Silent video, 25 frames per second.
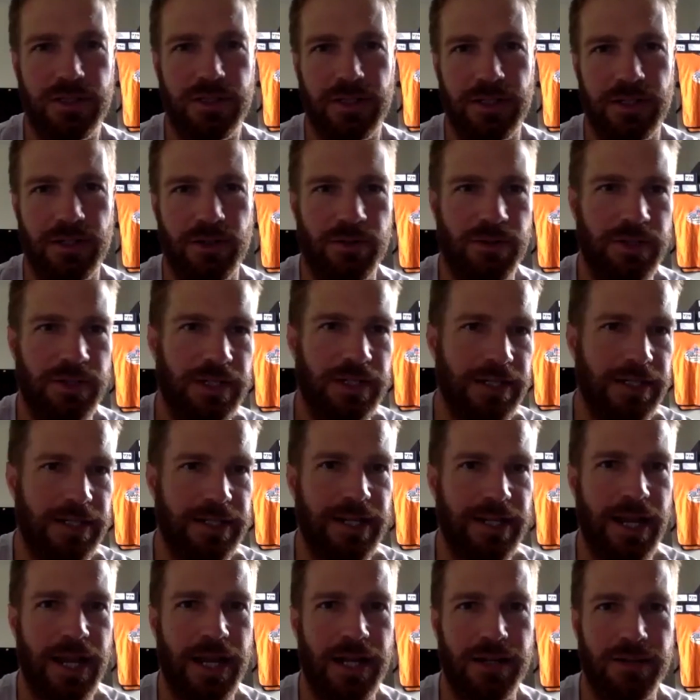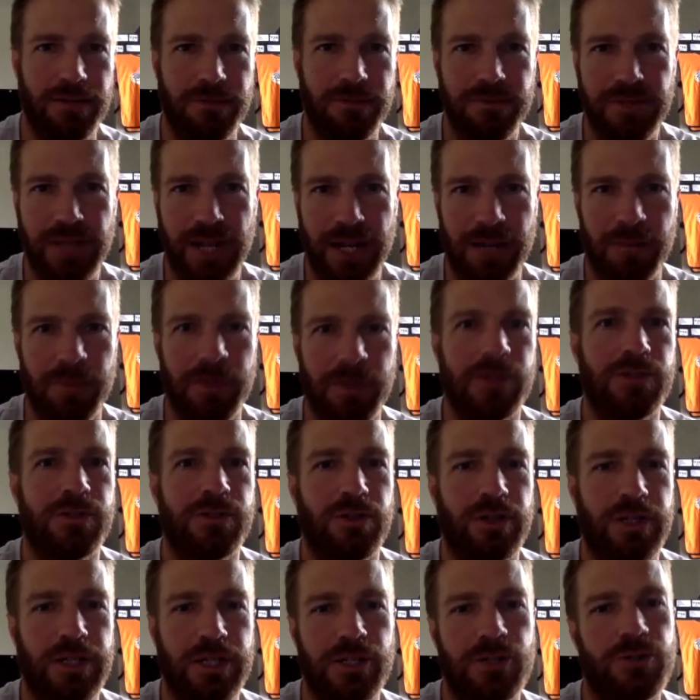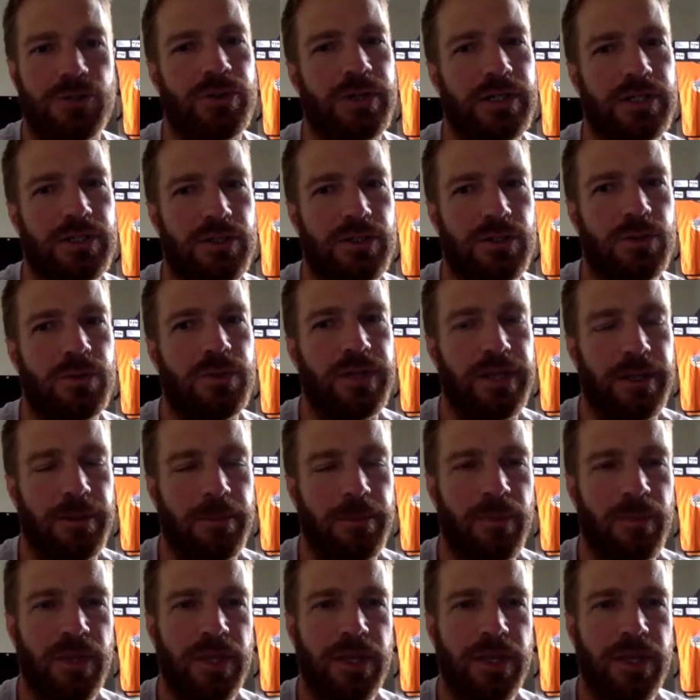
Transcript: any kind of damage or injury to them.